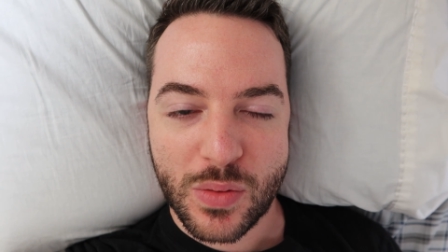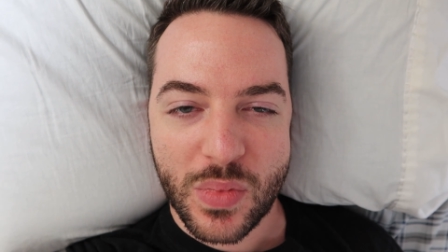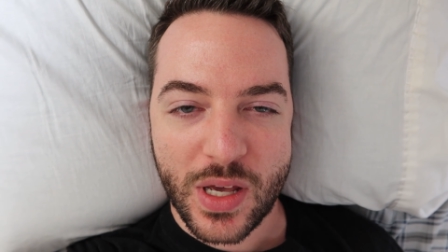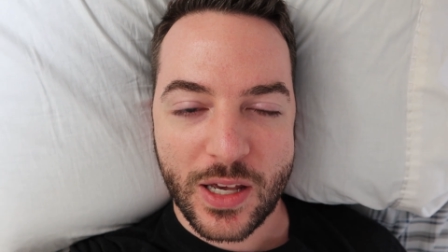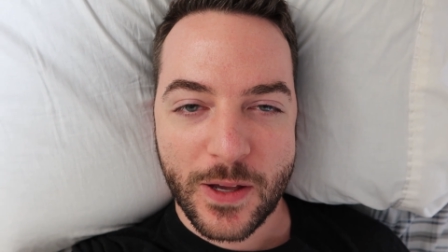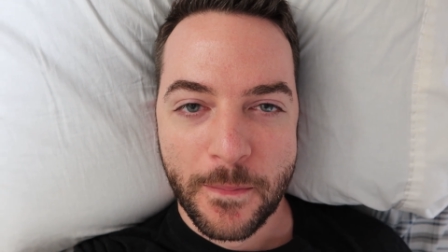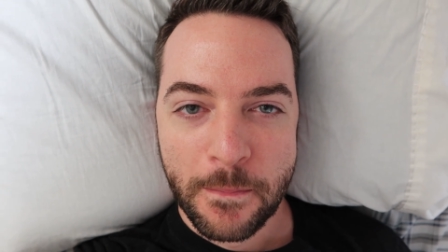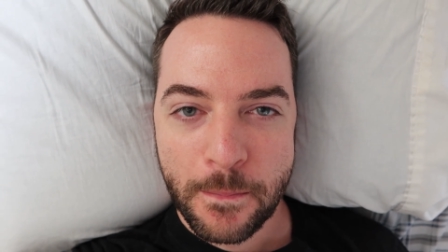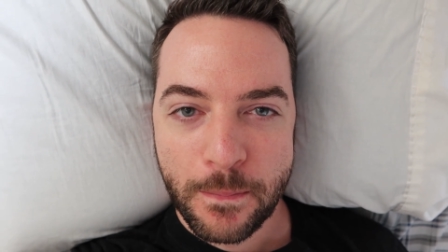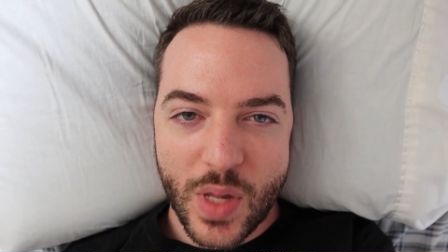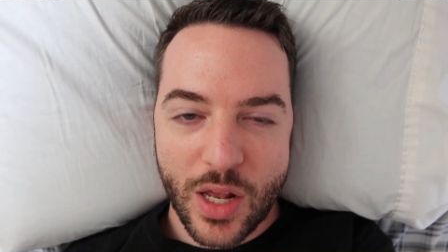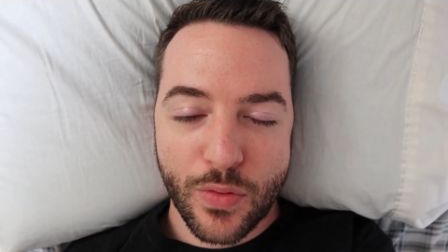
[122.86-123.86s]
to me.
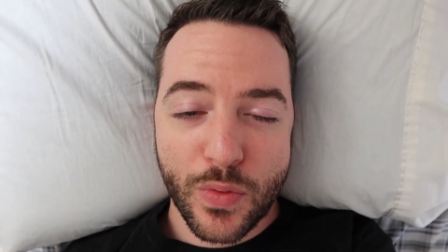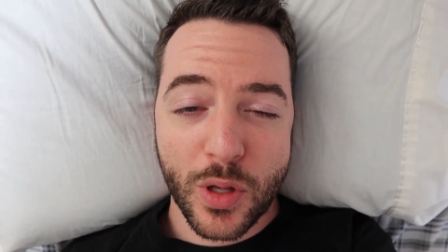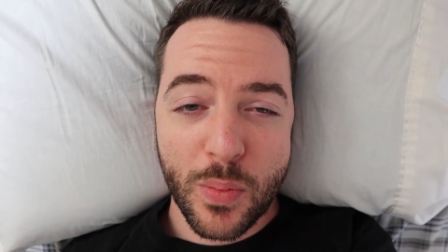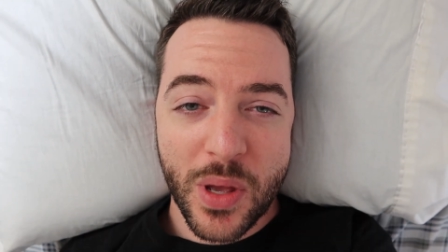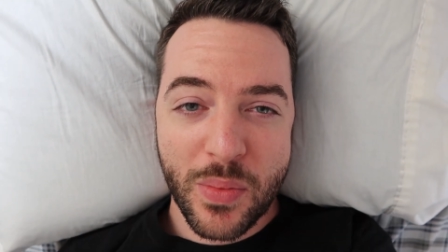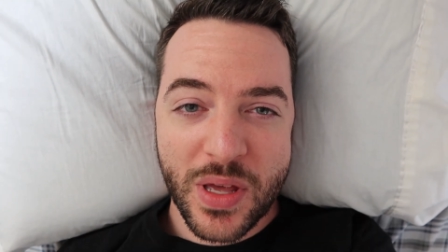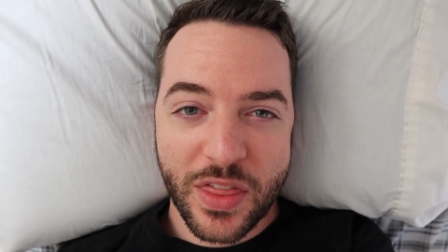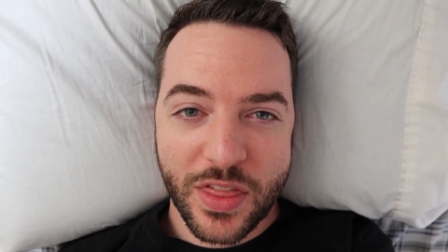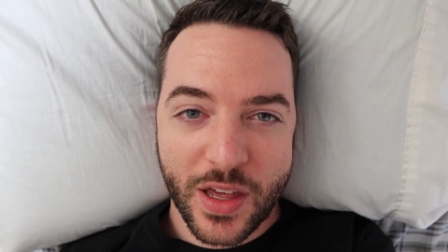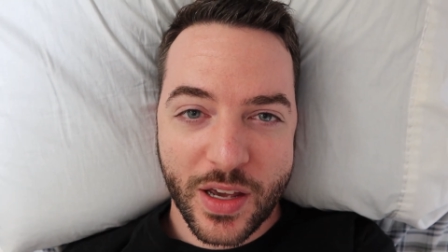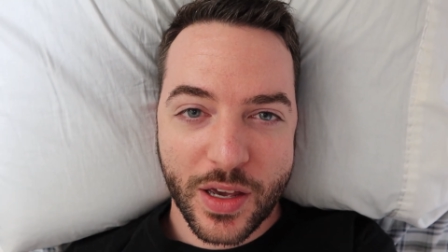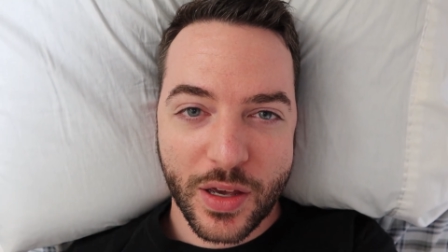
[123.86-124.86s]
And it really made me
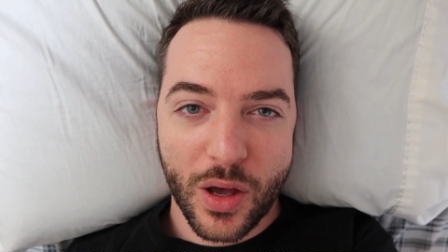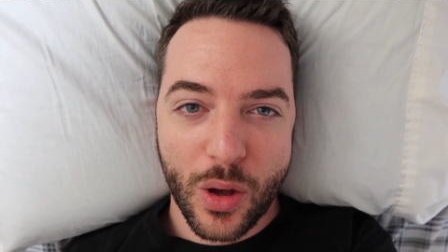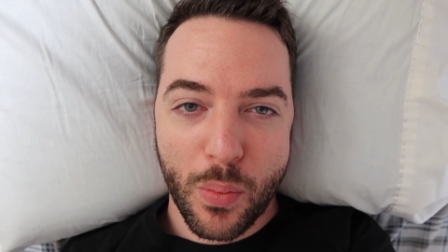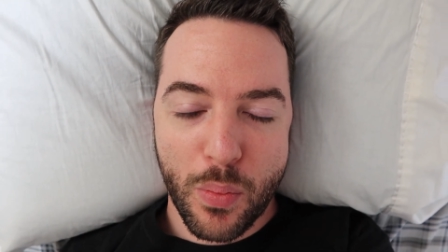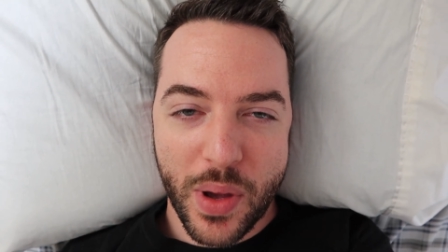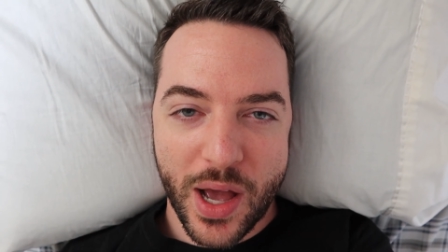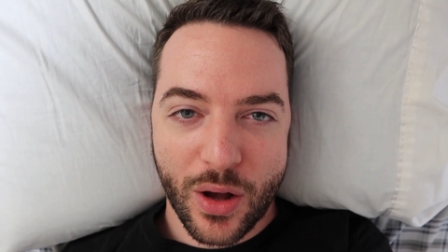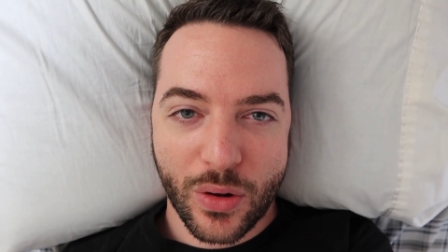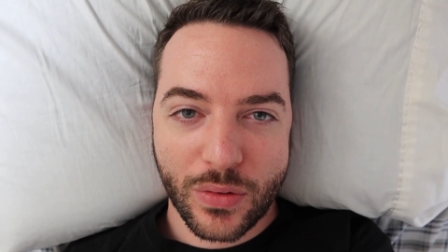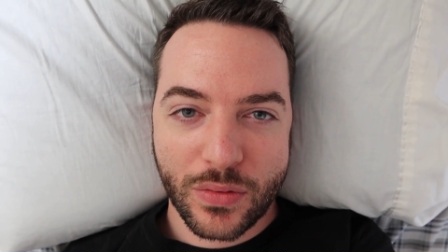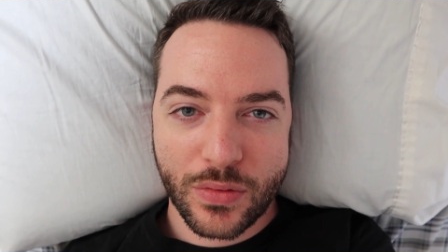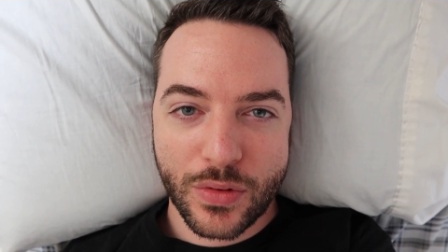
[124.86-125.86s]
think
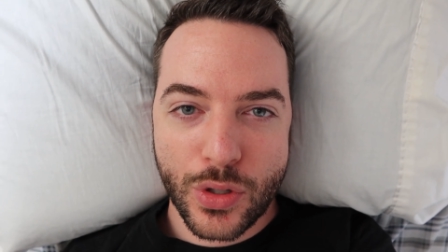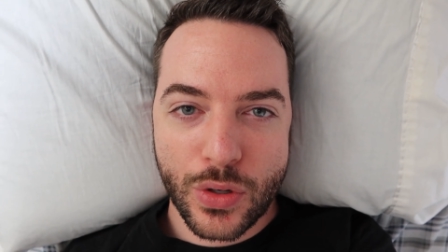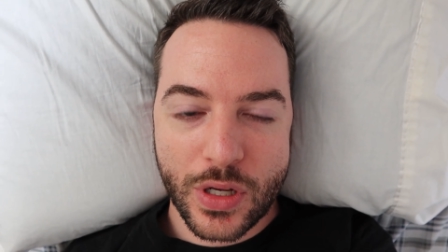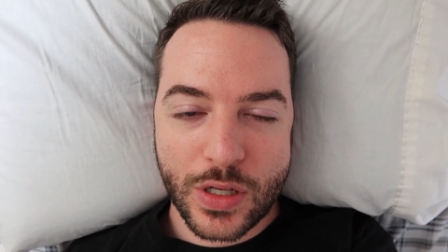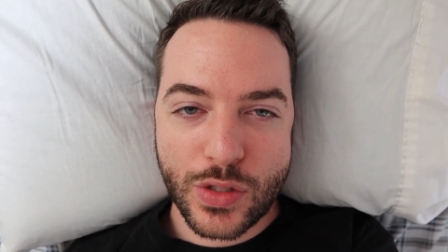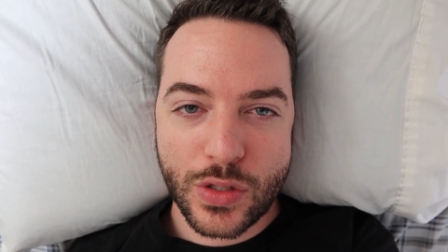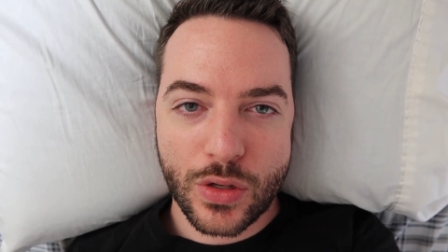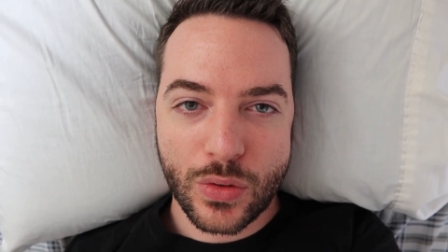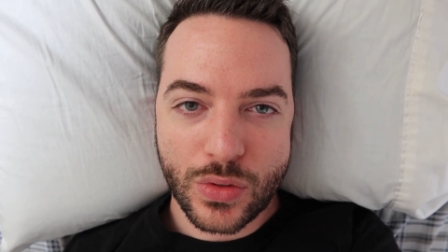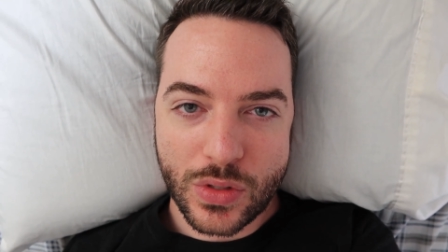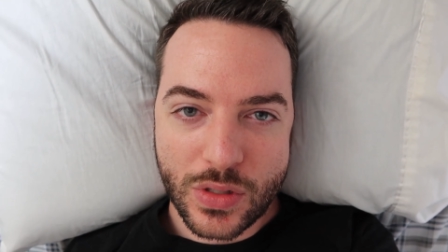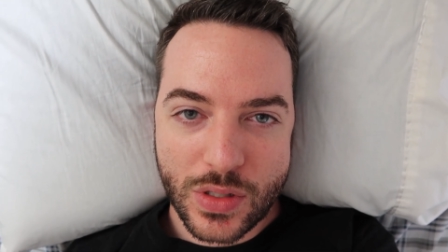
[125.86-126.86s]
about good
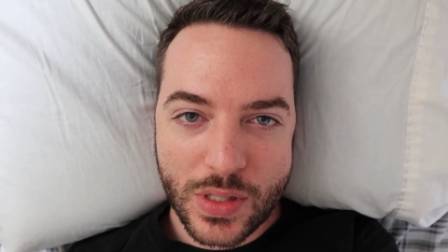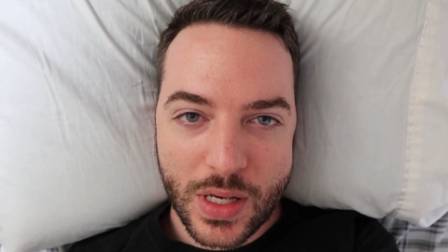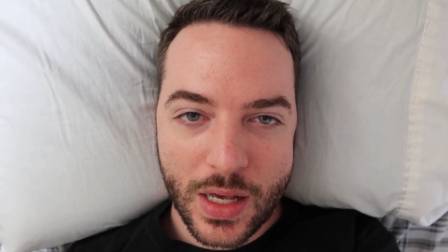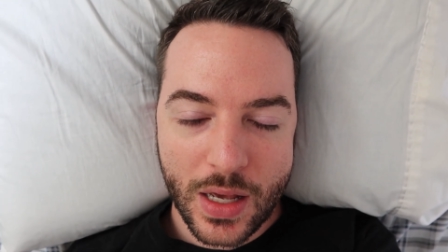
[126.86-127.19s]
excuses.